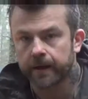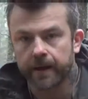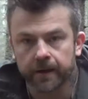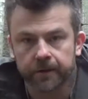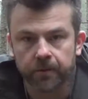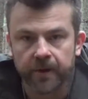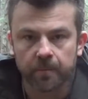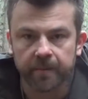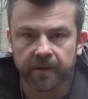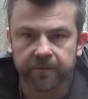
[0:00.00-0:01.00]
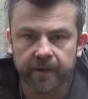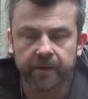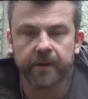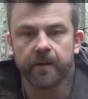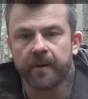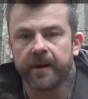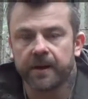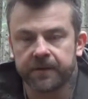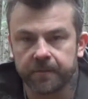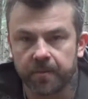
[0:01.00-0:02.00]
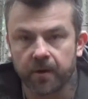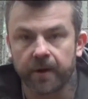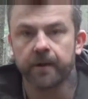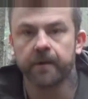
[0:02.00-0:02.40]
I got a really big fire here, my ass is burning.